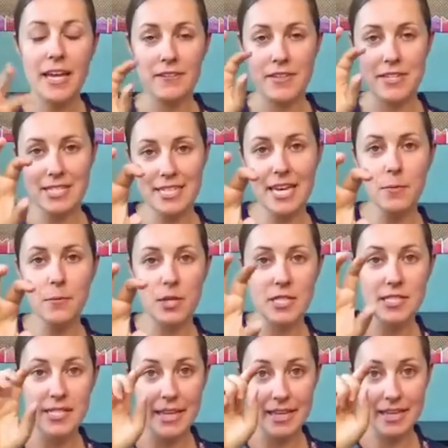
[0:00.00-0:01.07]
if it's sight
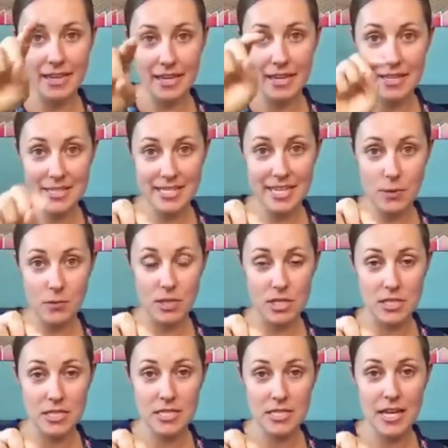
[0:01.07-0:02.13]
words, they click on sight
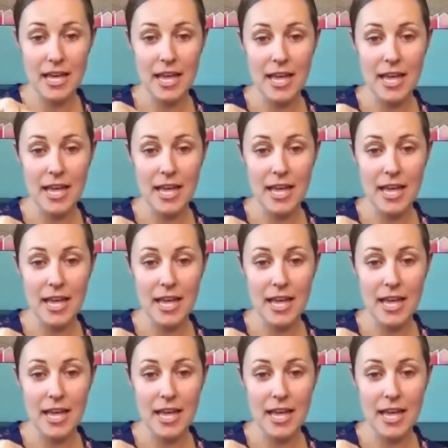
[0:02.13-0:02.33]
words,